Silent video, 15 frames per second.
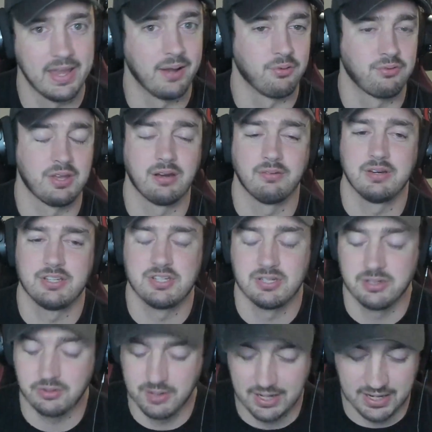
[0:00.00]
I was not reaching
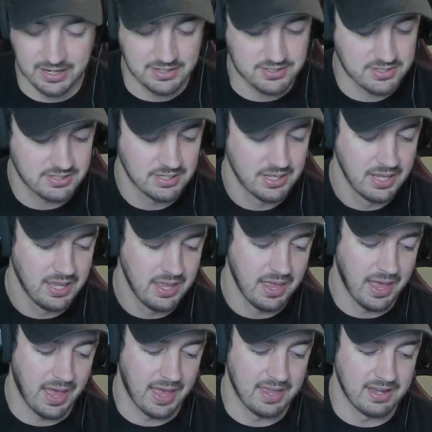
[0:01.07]
new heights,
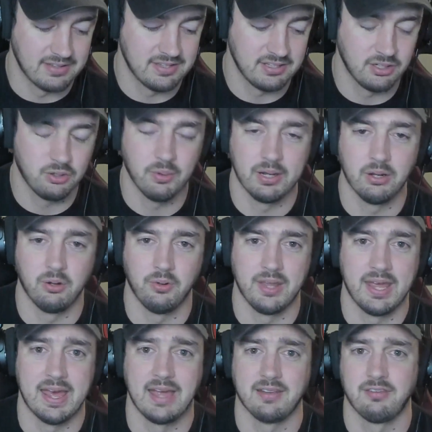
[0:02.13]
and it didn't quite hold a
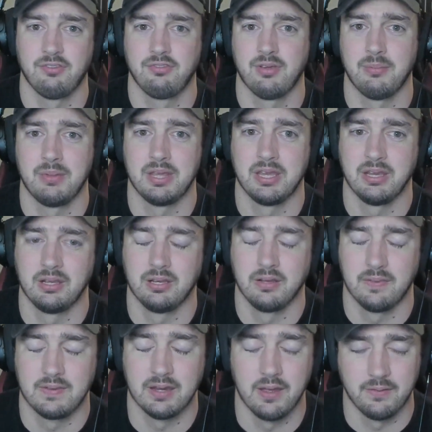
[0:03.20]
hat to some of
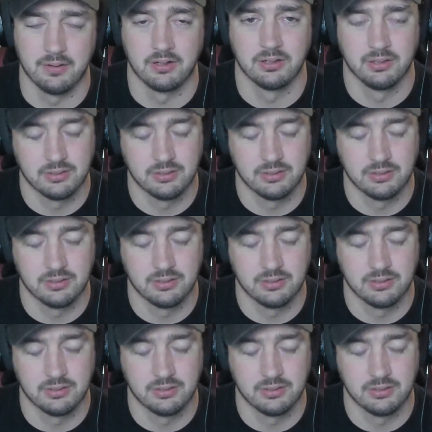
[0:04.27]
the other